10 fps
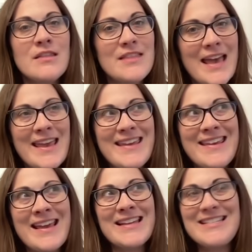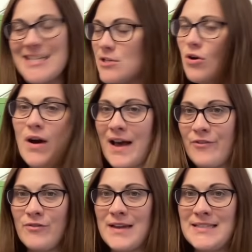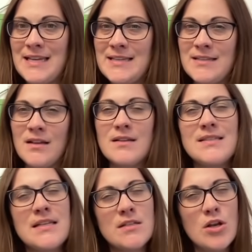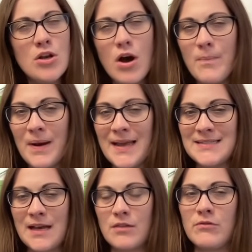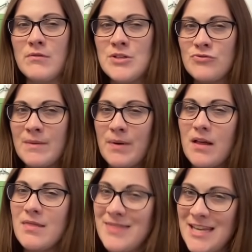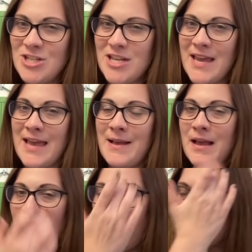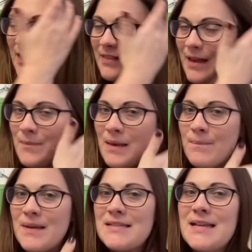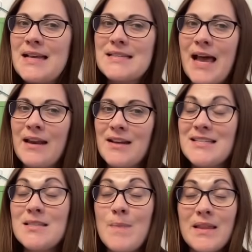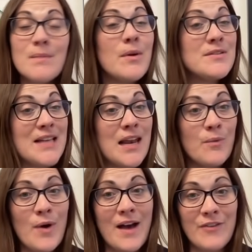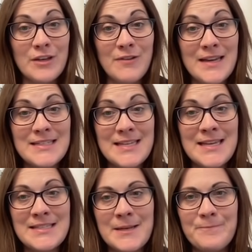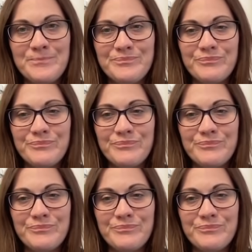They did not have a great season last season. A lot of players out through injury, but this year I think they mean business, and I suspect that Mo Salah will have a great season.